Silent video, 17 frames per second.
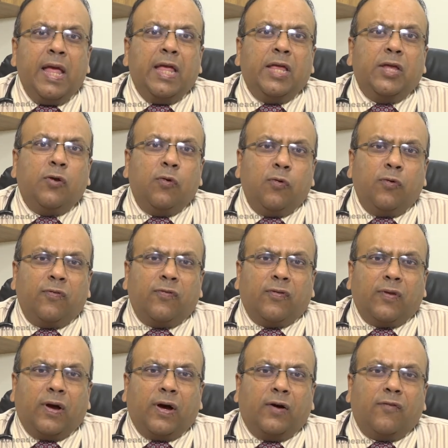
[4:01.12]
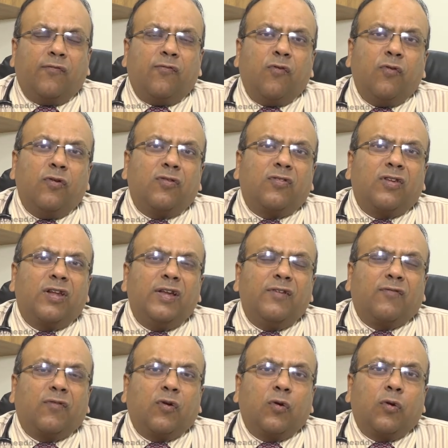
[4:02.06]
Use a full
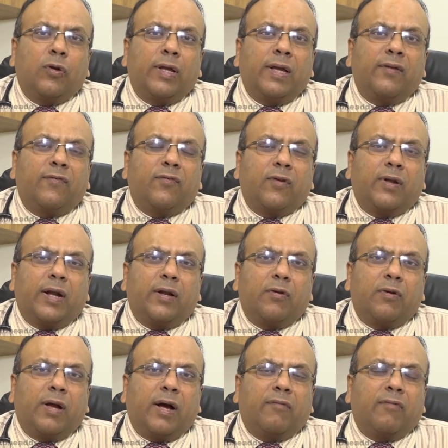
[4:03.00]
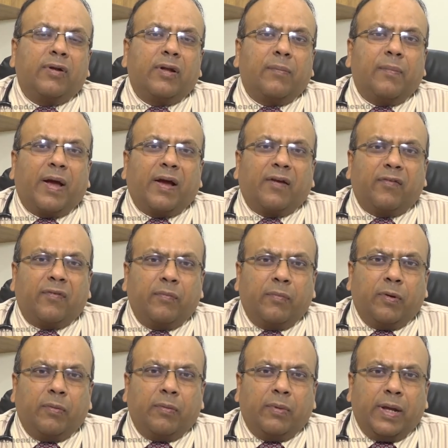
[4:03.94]
sleeve clothing so that you cover the
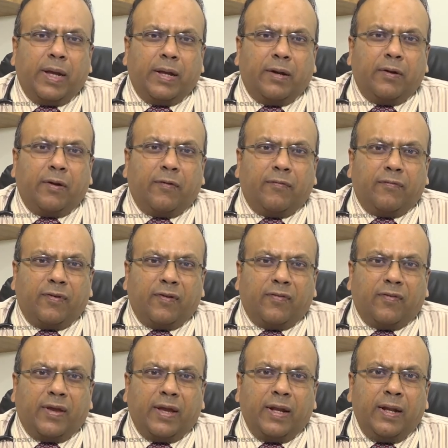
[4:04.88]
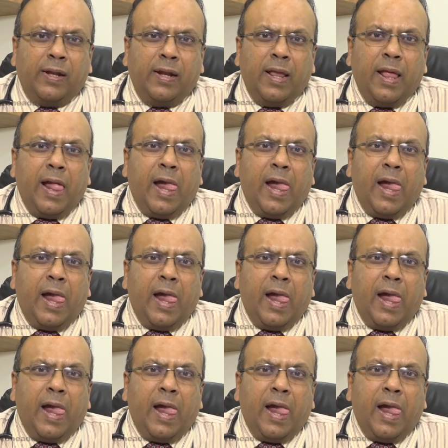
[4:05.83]
maximum area of the skin,